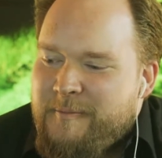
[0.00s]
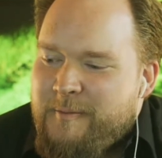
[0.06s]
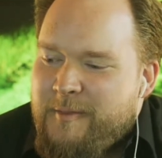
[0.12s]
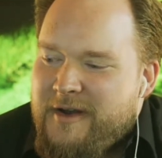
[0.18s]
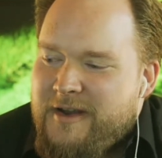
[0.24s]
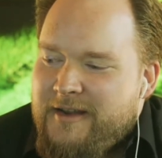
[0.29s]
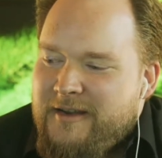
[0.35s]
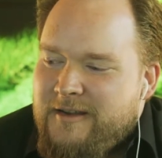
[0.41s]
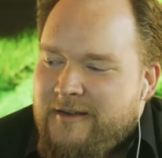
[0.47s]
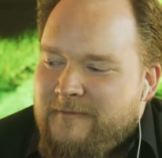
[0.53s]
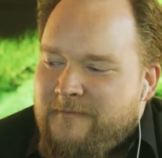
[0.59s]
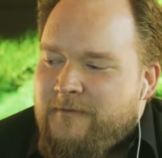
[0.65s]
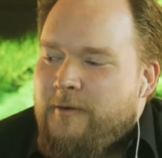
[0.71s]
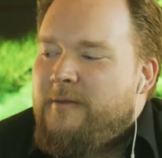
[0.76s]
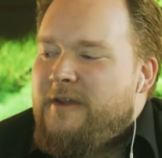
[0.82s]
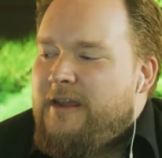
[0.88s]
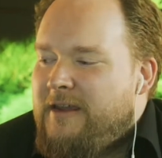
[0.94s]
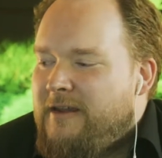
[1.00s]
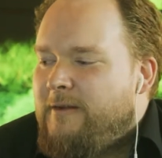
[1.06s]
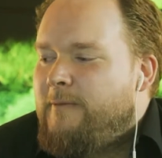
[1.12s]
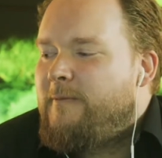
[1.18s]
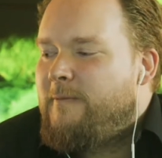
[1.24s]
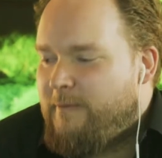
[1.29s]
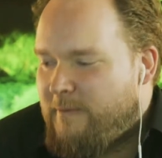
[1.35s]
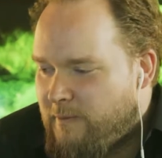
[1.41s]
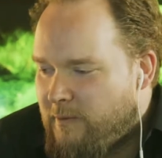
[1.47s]
But for me,
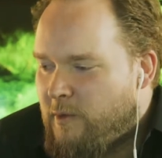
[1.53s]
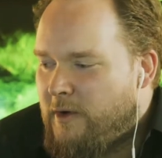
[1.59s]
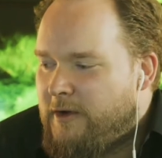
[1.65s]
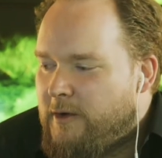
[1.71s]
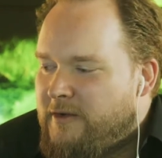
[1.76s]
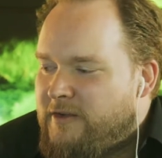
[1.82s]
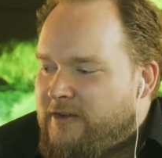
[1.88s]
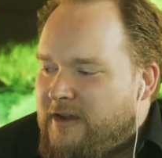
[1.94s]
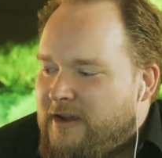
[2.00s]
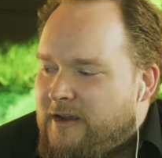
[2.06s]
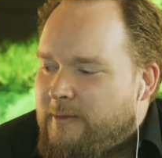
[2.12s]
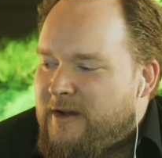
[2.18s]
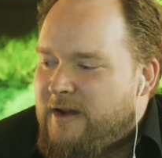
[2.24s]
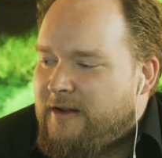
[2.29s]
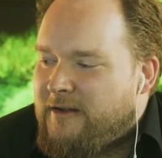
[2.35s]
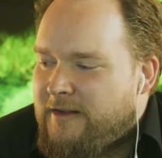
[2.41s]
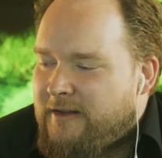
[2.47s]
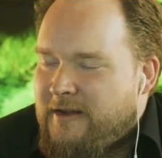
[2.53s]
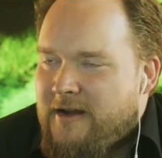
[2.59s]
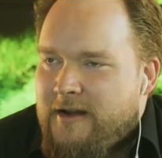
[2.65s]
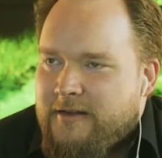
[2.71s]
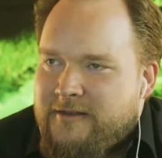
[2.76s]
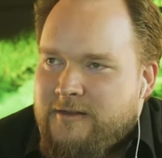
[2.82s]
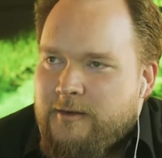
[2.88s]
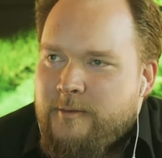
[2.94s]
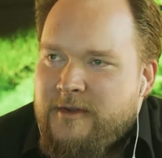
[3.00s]
what you're saying about like the art
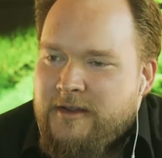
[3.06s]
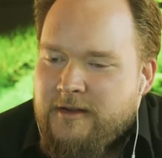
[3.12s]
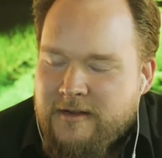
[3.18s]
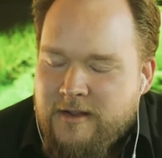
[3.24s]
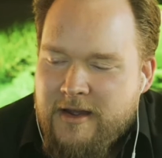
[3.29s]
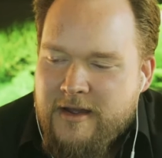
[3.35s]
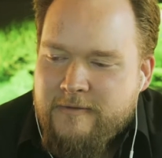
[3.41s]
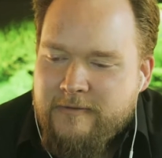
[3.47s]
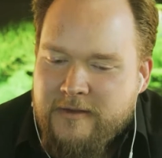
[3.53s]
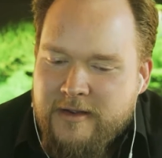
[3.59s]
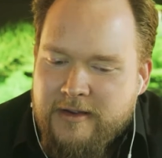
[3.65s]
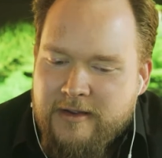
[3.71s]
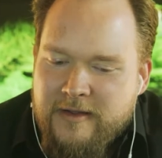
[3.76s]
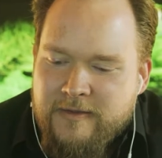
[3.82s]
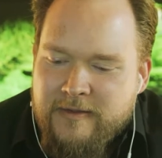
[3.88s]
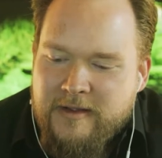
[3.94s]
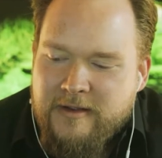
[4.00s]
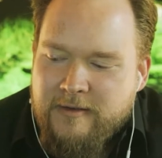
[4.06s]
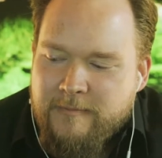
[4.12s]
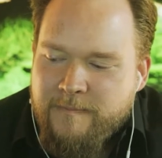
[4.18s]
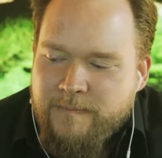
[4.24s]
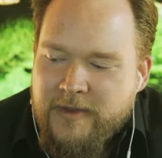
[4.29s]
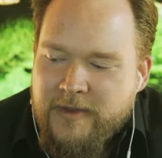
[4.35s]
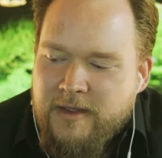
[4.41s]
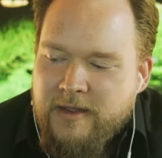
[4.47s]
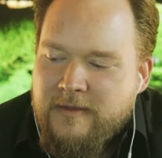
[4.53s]
still being alive, like I think
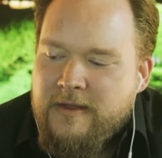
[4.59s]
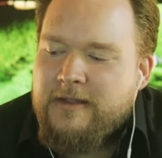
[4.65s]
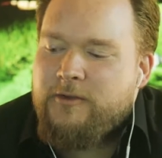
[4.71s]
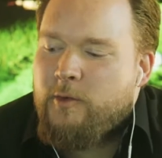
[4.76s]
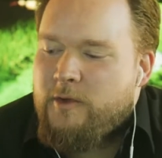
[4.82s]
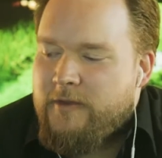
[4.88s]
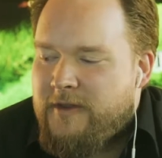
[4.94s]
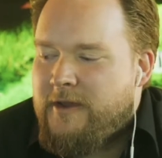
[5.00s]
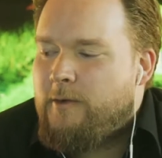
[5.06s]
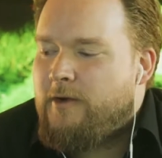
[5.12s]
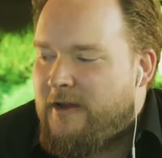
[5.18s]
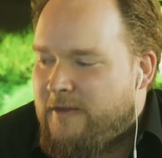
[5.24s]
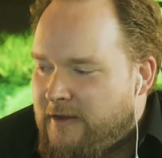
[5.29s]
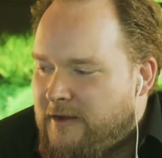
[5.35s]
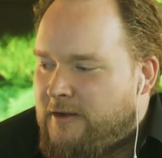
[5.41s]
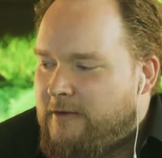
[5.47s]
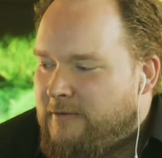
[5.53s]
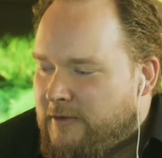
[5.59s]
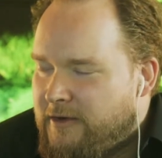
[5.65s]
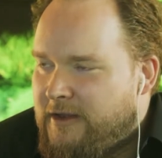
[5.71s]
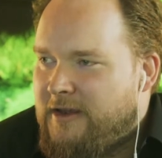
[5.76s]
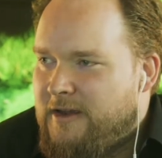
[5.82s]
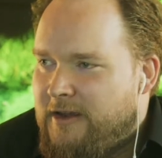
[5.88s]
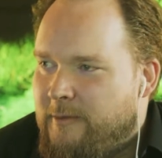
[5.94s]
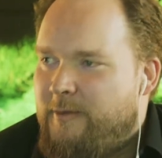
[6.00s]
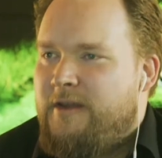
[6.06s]
that's one thing when I think of
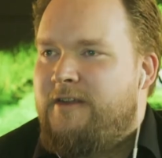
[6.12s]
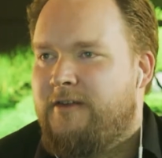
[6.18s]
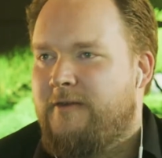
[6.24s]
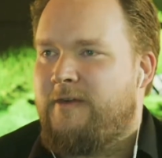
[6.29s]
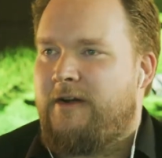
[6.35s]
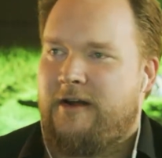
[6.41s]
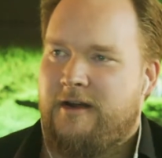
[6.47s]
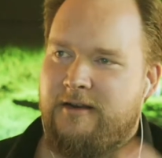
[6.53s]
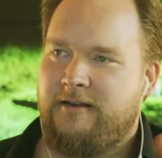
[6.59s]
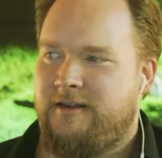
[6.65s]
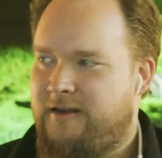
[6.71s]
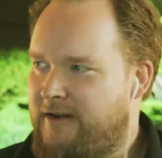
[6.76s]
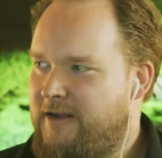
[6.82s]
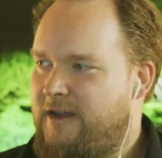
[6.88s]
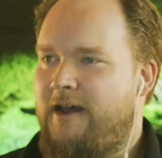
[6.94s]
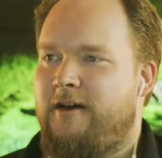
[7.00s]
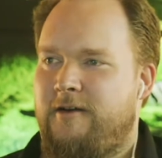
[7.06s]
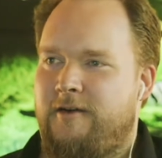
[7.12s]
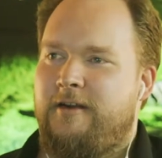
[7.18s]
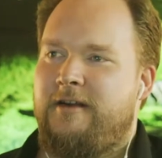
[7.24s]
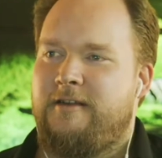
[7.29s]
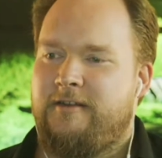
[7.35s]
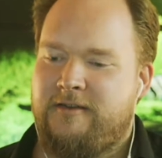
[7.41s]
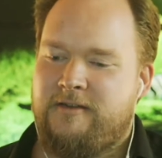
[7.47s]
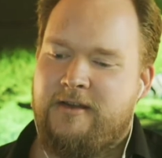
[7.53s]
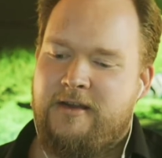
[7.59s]
looking at a piece of art in a gallery
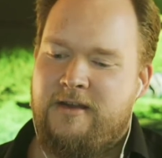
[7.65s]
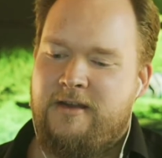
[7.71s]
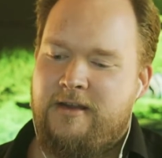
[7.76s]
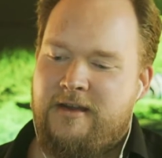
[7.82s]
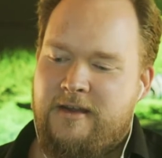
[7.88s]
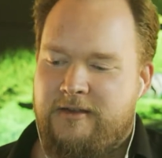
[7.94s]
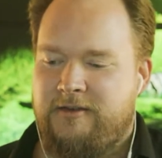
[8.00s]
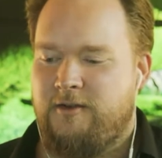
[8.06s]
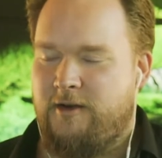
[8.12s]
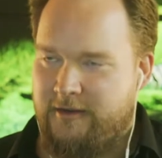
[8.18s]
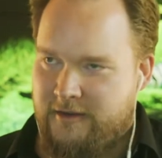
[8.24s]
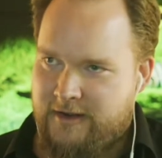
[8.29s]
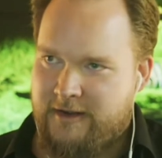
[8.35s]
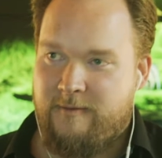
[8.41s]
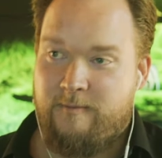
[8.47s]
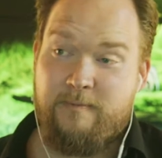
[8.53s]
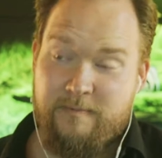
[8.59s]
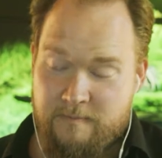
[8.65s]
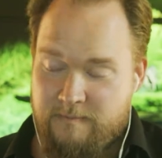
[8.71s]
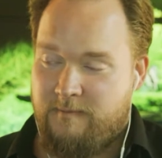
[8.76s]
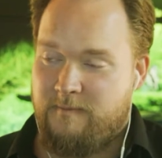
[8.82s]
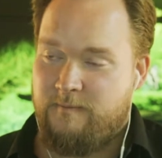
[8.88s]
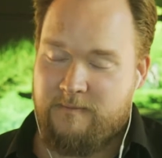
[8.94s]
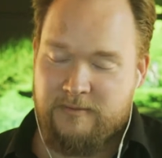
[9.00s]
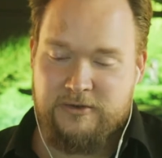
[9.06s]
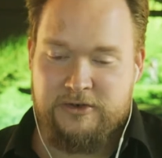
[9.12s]
is not like
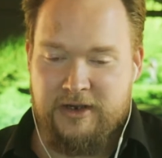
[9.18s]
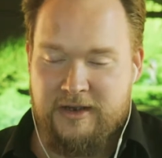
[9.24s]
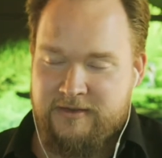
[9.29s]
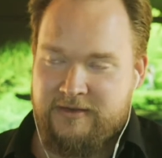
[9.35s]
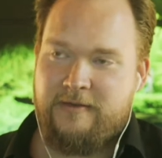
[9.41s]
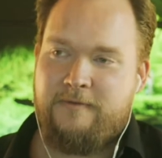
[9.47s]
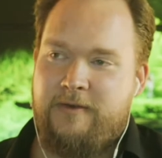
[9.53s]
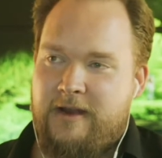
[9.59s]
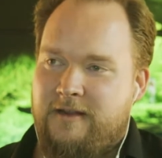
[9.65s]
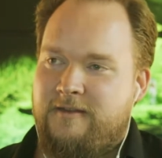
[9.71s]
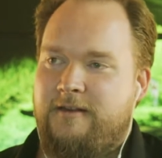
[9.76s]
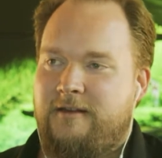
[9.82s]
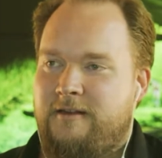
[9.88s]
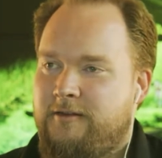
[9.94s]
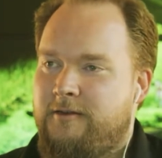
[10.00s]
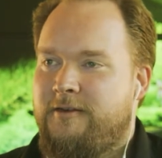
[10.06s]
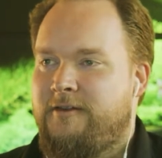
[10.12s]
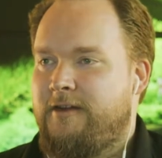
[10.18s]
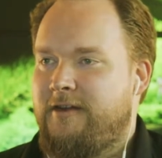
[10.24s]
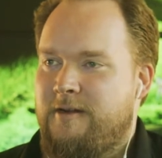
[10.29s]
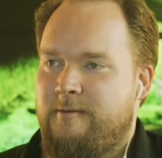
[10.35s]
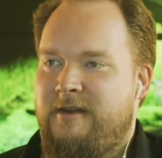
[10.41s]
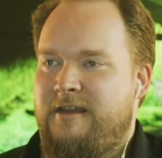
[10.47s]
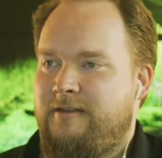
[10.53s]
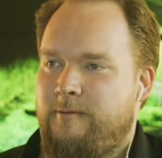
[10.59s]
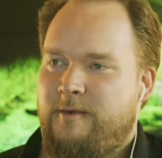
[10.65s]
just the fact that it looks like an
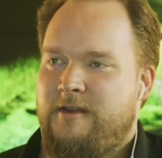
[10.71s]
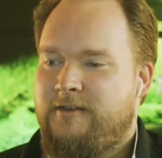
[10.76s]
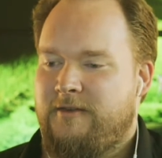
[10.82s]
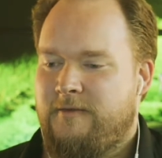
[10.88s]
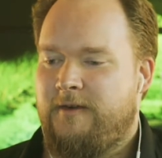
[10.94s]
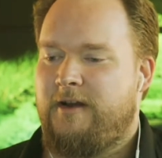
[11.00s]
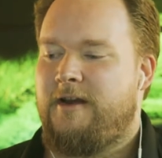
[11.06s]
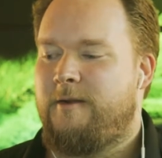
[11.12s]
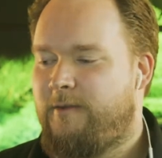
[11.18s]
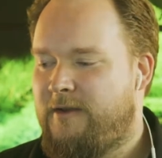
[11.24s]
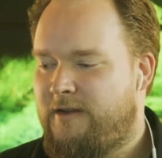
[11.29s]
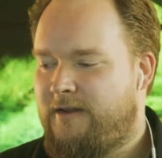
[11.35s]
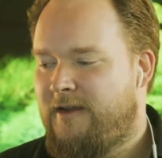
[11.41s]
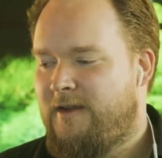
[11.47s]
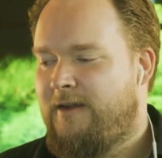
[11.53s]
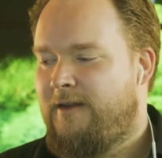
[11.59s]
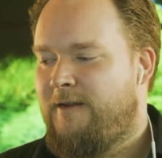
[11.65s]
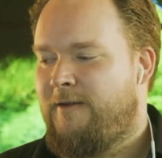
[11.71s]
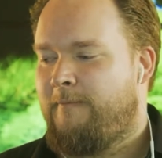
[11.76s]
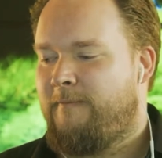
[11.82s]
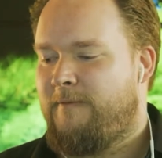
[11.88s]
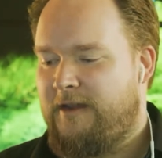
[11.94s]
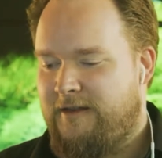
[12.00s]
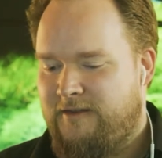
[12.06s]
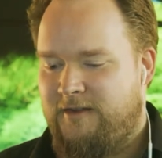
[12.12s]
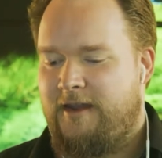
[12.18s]
amazing piece of art, but
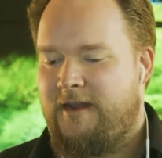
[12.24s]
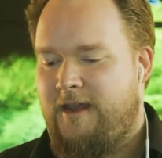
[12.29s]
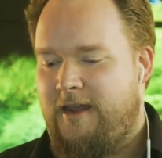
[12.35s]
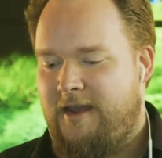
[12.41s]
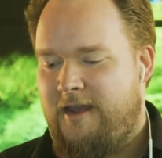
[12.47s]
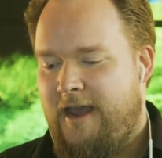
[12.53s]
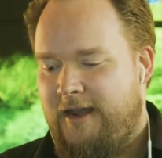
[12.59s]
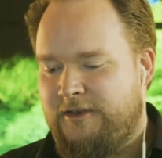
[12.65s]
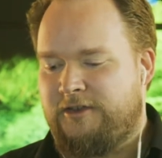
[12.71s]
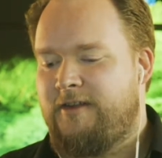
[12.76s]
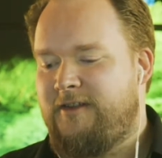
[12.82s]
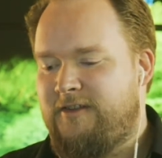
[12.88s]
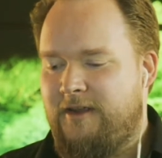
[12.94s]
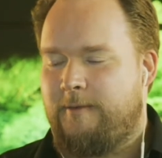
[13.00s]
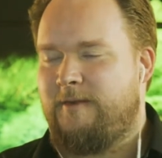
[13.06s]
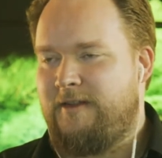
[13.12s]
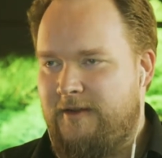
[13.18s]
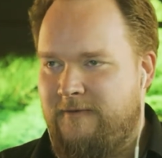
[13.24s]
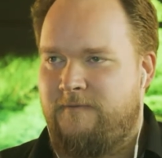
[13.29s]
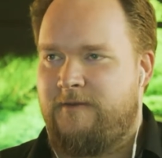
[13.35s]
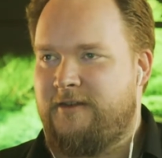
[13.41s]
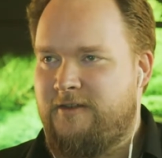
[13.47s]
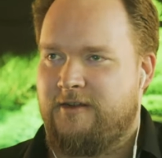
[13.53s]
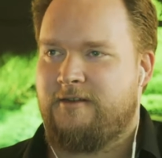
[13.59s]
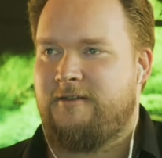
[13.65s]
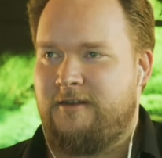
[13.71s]
it's actually something that
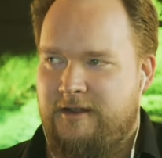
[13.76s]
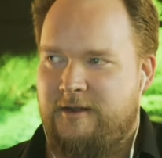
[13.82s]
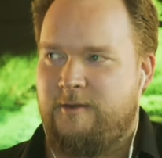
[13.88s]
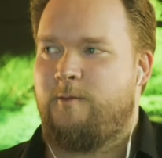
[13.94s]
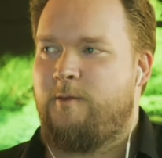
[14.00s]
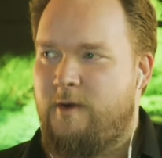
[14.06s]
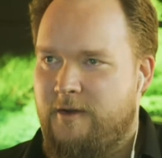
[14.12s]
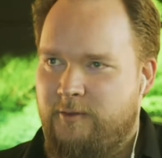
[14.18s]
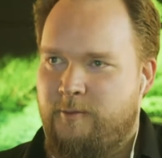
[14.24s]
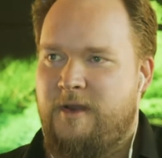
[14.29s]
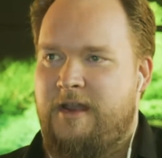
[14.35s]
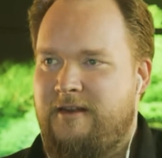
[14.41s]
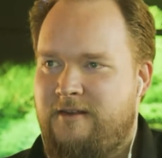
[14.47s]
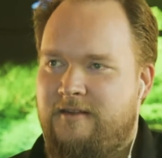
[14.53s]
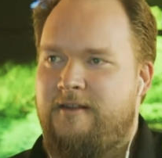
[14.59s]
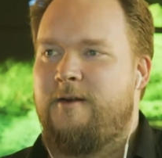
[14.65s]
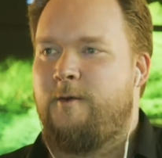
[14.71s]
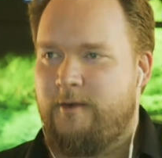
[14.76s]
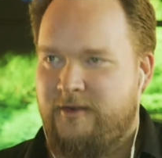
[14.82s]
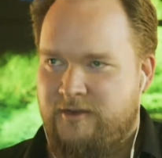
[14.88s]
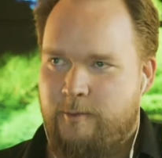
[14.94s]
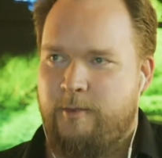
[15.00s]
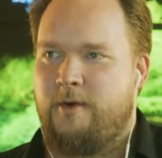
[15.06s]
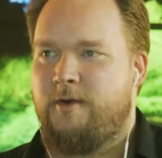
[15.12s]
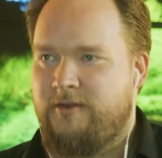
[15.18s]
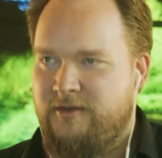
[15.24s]
physically was painted. There was a
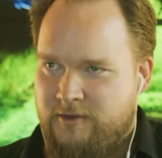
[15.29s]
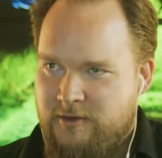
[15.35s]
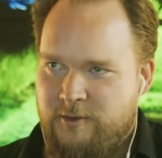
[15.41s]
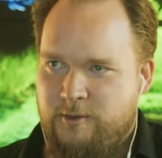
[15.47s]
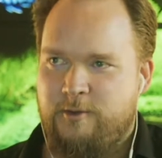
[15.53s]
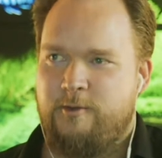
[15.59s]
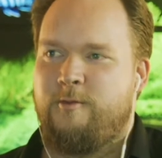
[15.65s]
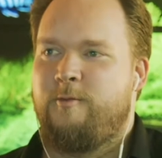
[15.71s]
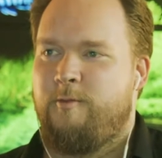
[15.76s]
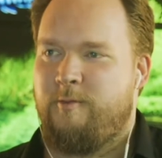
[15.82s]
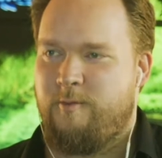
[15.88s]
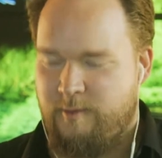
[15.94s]
person who